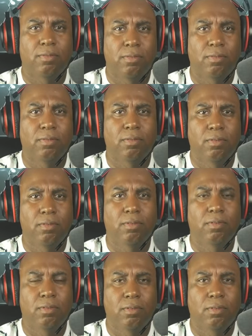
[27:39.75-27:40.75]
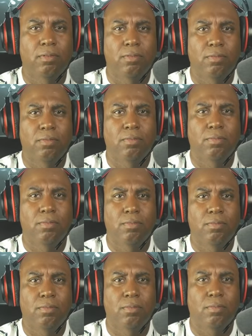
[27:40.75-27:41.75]

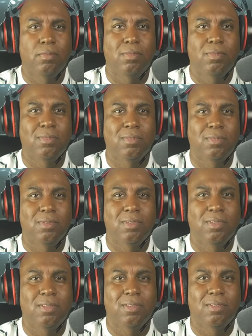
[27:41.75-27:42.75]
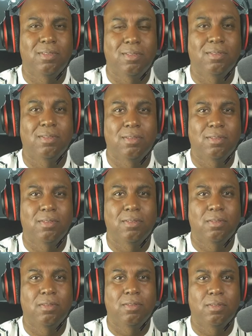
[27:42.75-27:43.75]

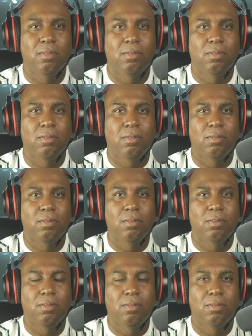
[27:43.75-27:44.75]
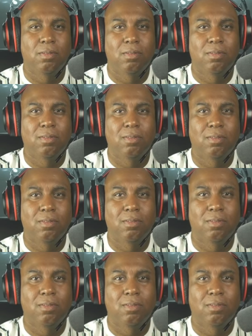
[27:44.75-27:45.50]
[no speech]